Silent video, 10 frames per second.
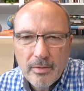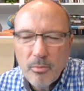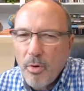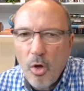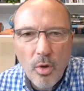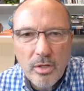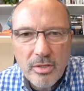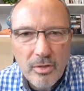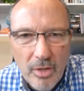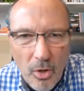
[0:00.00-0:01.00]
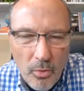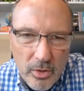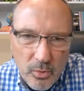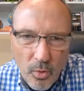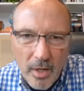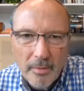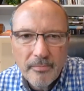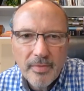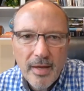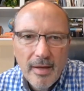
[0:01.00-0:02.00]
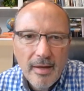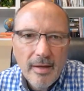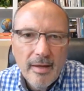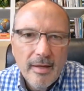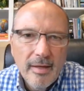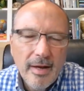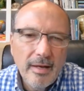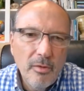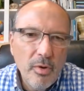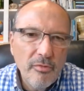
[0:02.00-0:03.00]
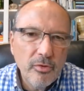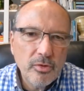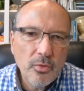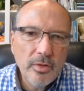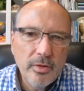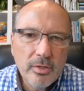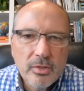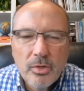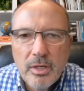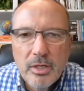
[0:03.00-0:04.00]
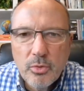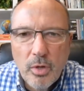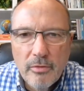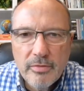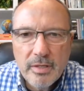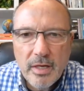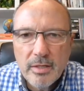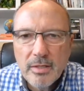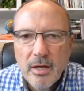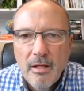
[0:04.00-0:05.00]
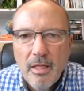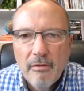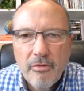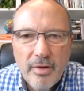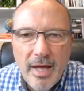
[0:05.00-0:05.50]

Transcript: So Paul wants to know this one. And I love what 1 Corinthians 13 12 says For